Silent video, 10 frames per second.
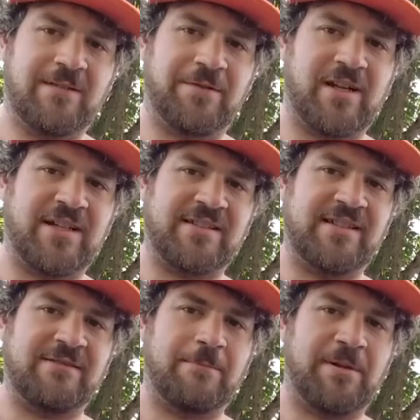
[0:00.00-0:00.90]
the
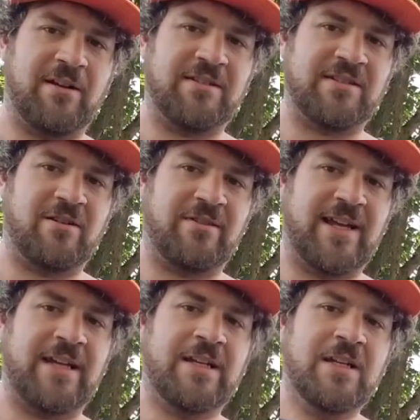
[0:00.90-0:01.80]
velocities of the pellets and all
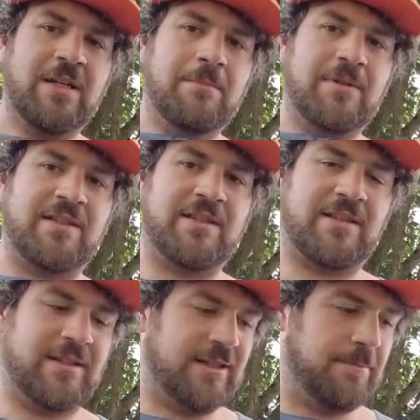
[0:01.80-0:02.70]
that, but
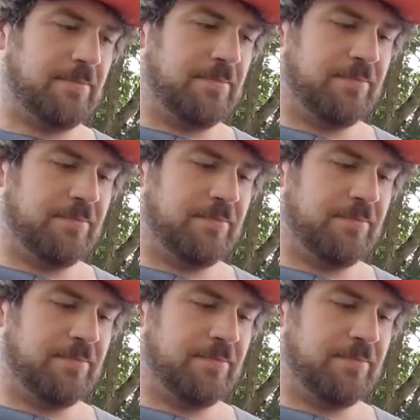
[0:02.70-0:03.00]
the,